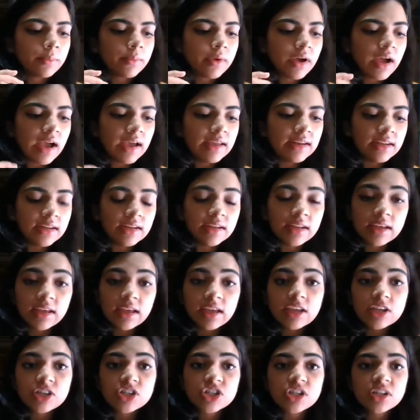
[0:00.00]
an
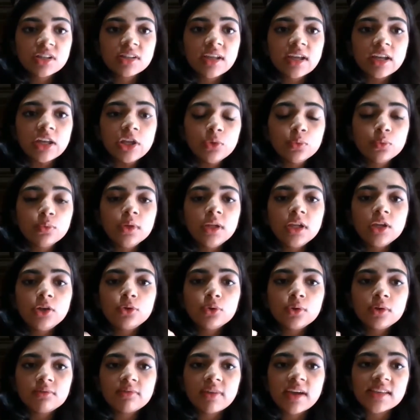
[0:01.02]
indication that you need to
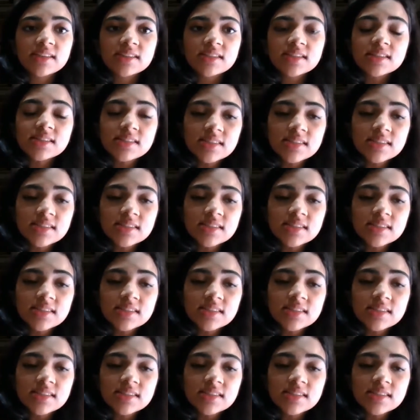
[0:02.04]
invest in